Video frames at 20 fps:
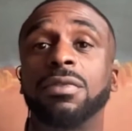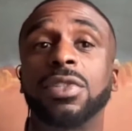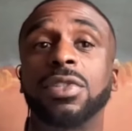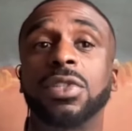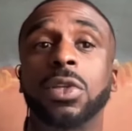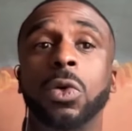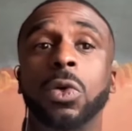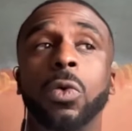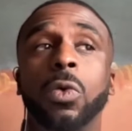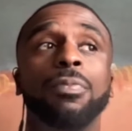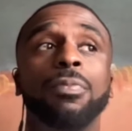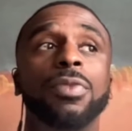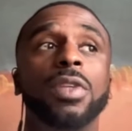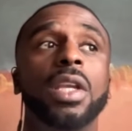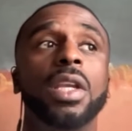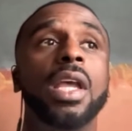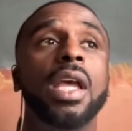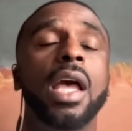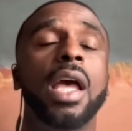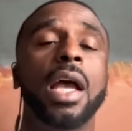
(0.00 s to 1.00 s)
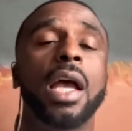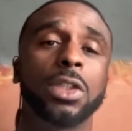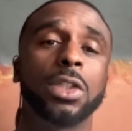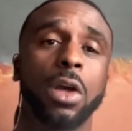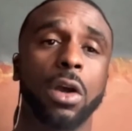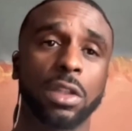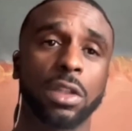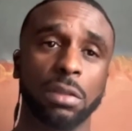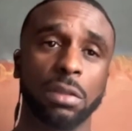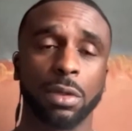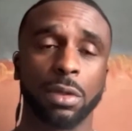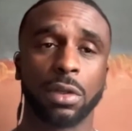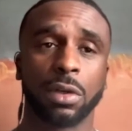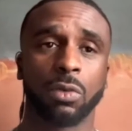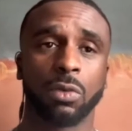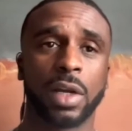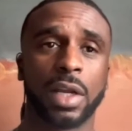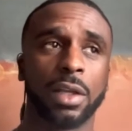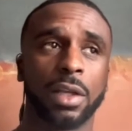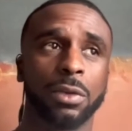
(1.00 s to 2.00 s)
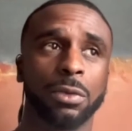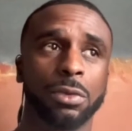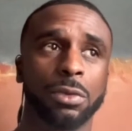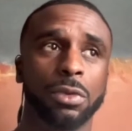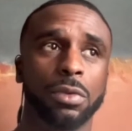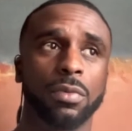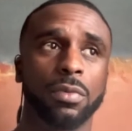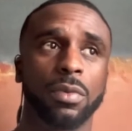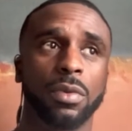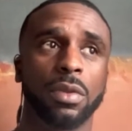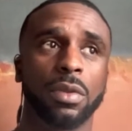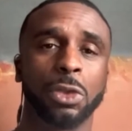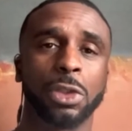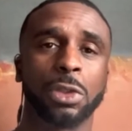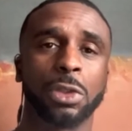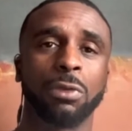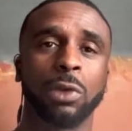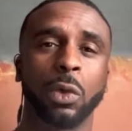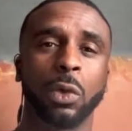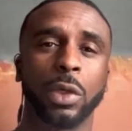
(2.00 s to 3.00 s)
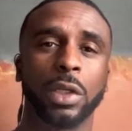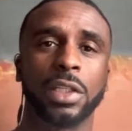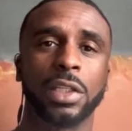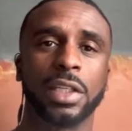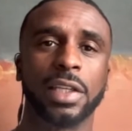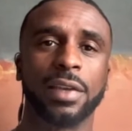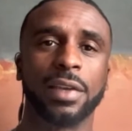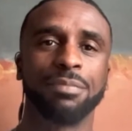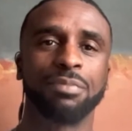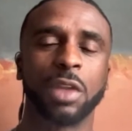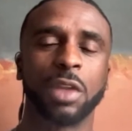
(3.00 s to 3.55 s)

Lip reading: So I talk in the book around gender fluidity.